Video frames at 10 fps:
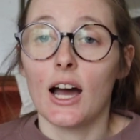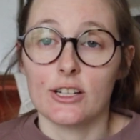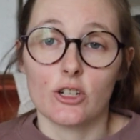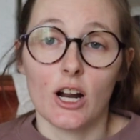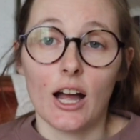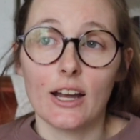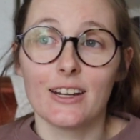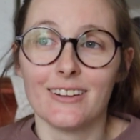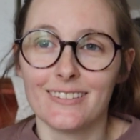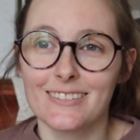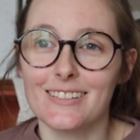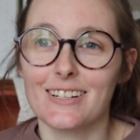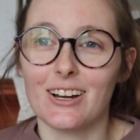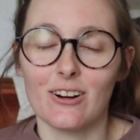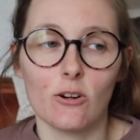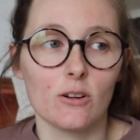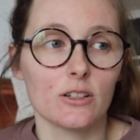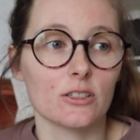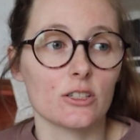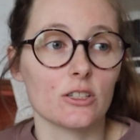I tried to go
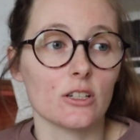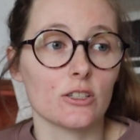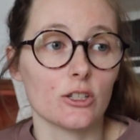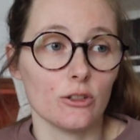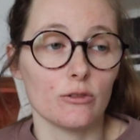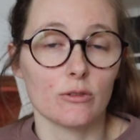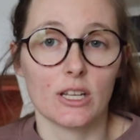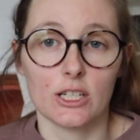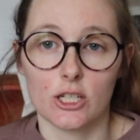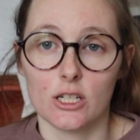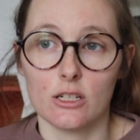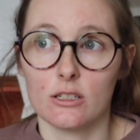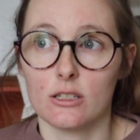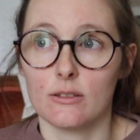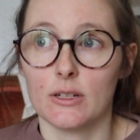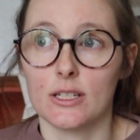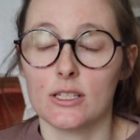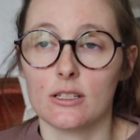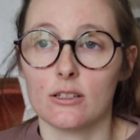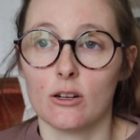to the kitchen
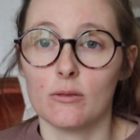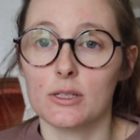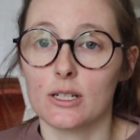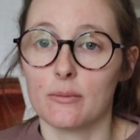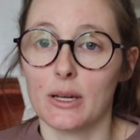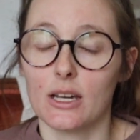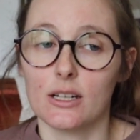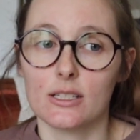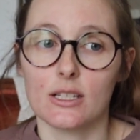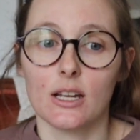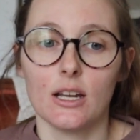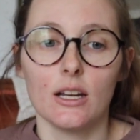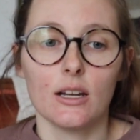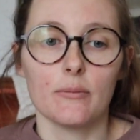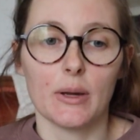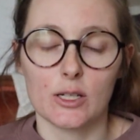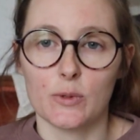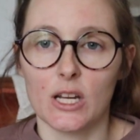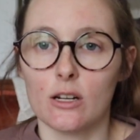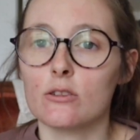because Noah was going to make us mashed
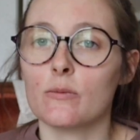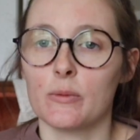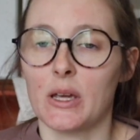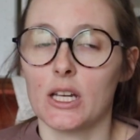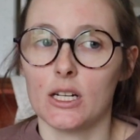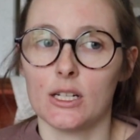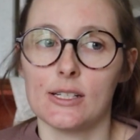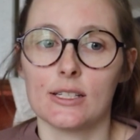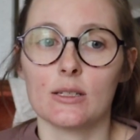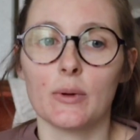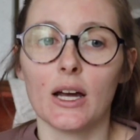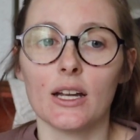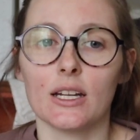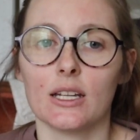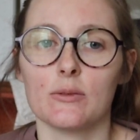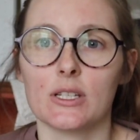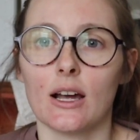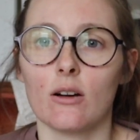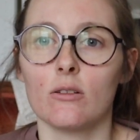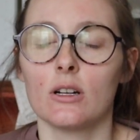potatoes, and we make it in an Instant Pot, and he was
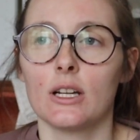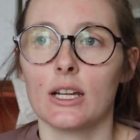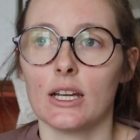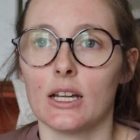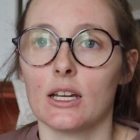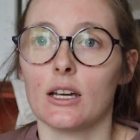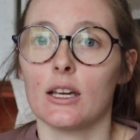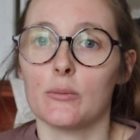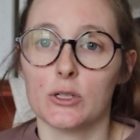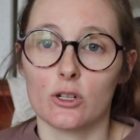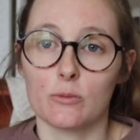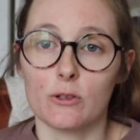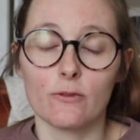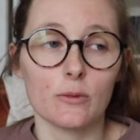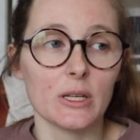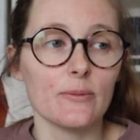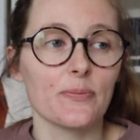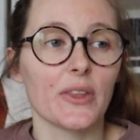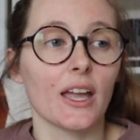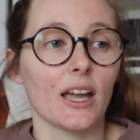out getting a prescription for me.
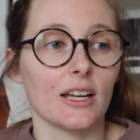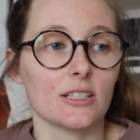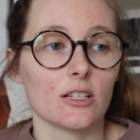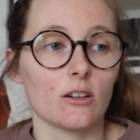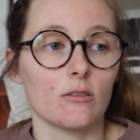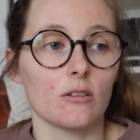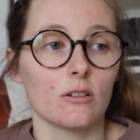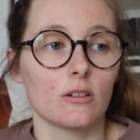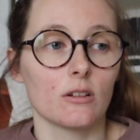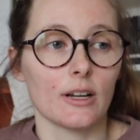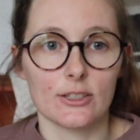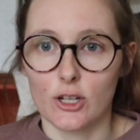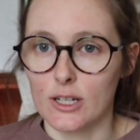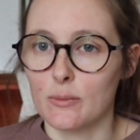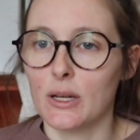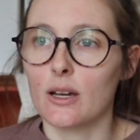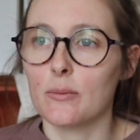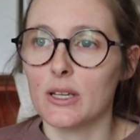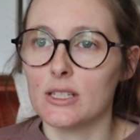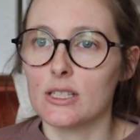And so I tried to pick
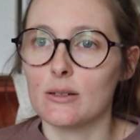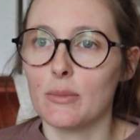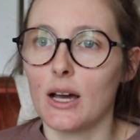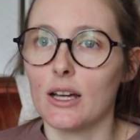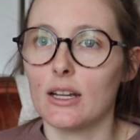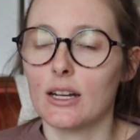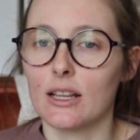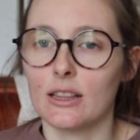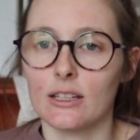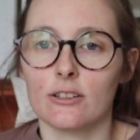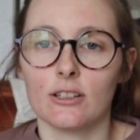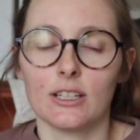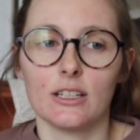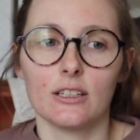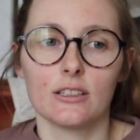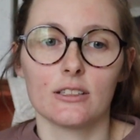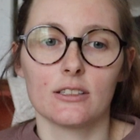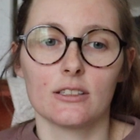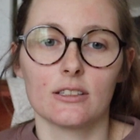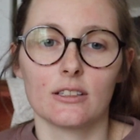up the Instant Pot, and I literally
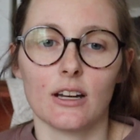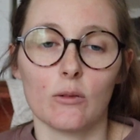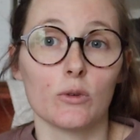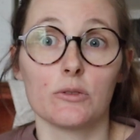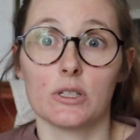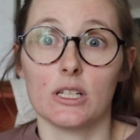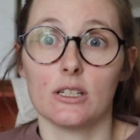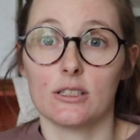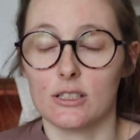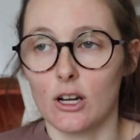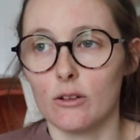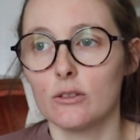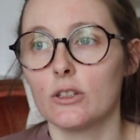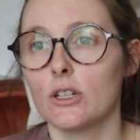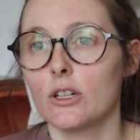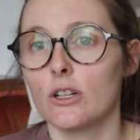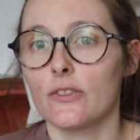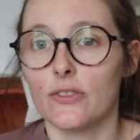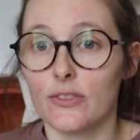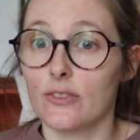got woozy. So
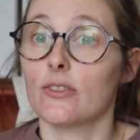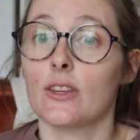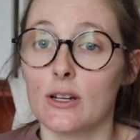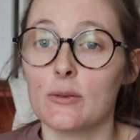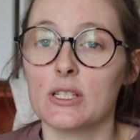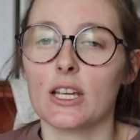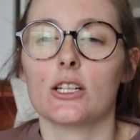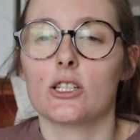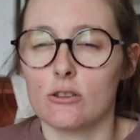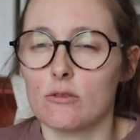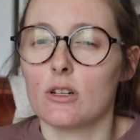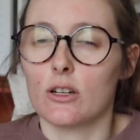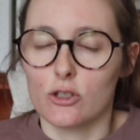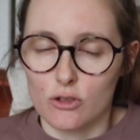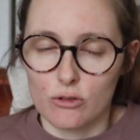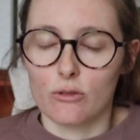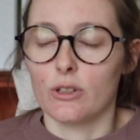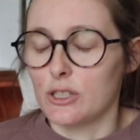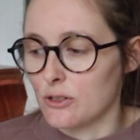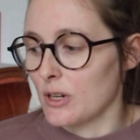it was like a
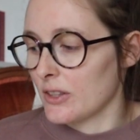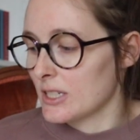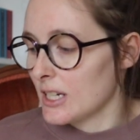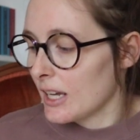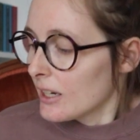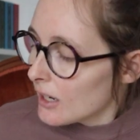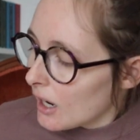truly do nothing day.